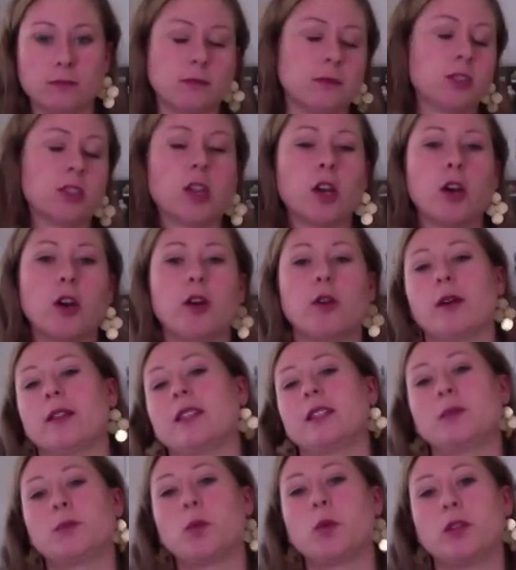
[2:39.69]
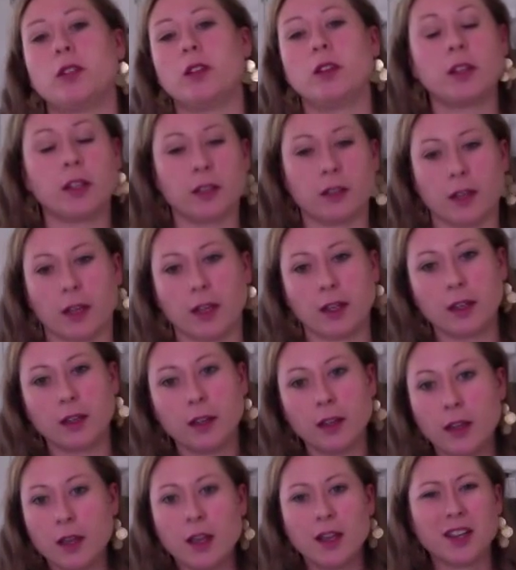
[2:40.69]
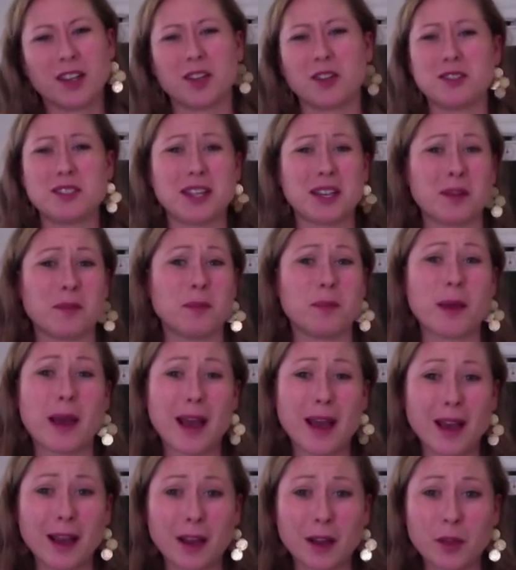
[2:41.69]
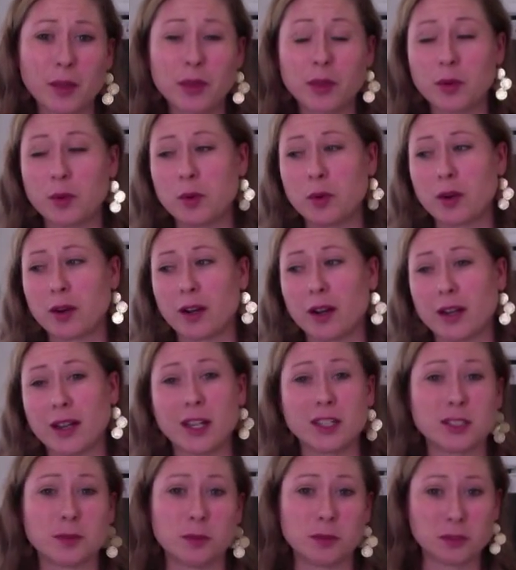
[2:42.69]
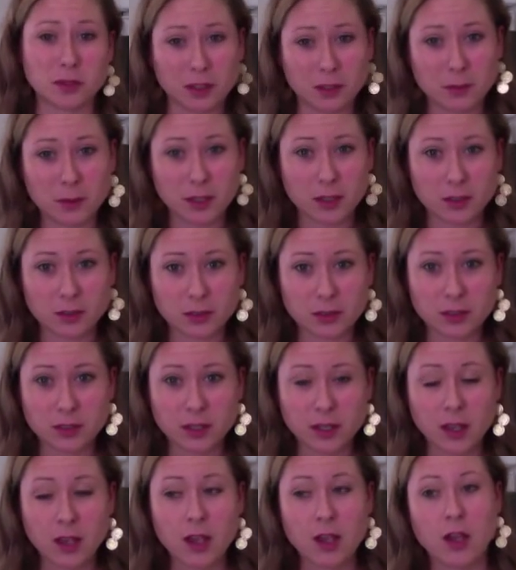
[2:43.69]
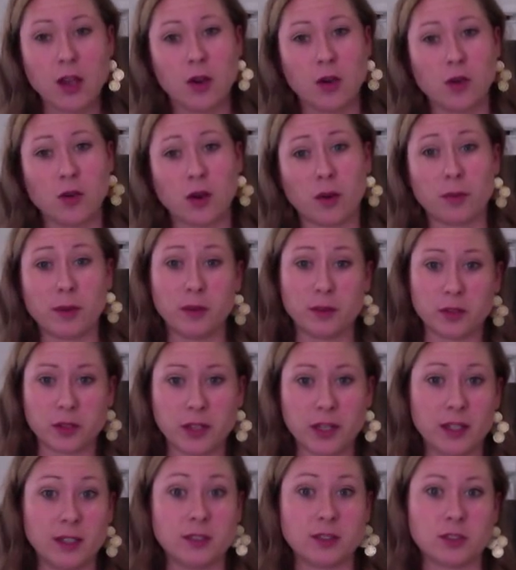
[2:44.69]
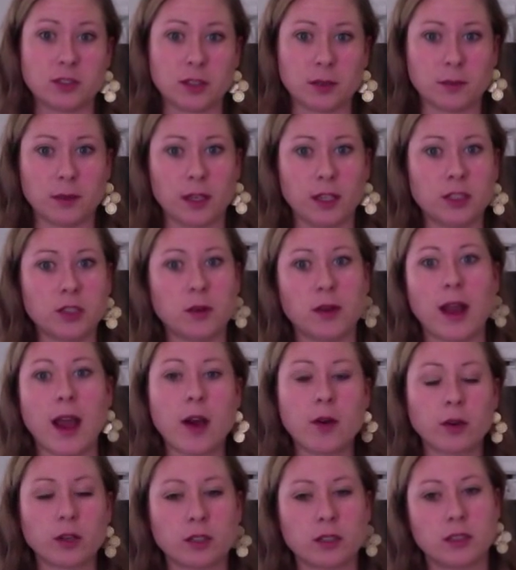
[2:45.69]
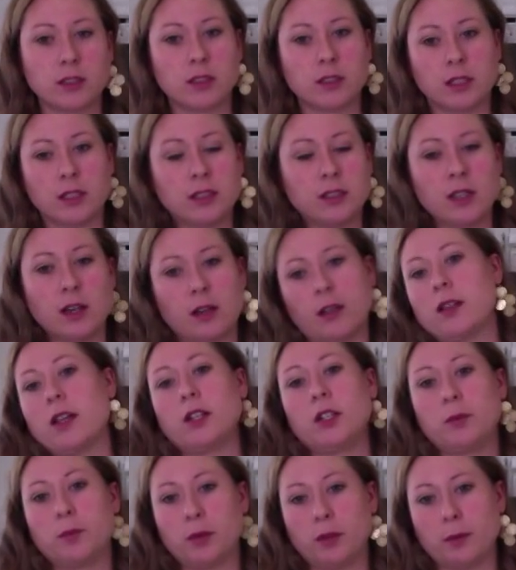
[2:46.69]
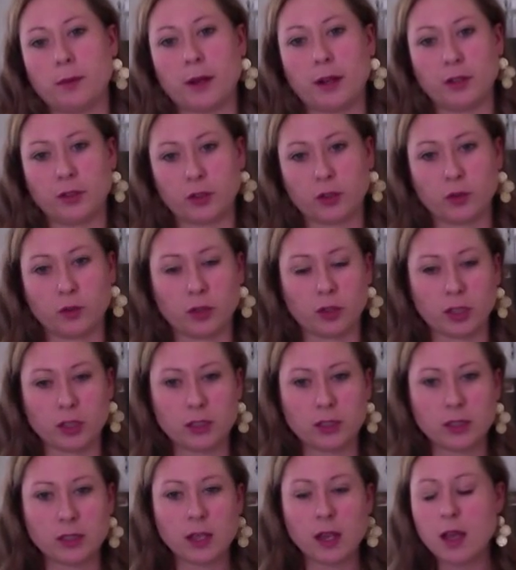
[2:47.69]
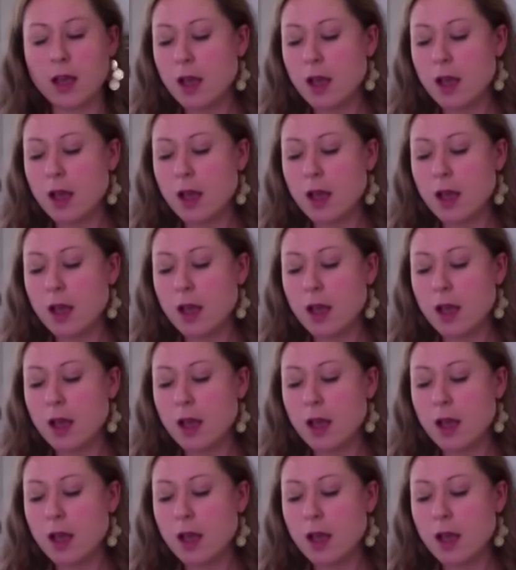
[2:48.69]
So at this point you can go take a bath or catch up on your emails or play with your kids or something. So an hour is done and you pull them out and they're gorgeous.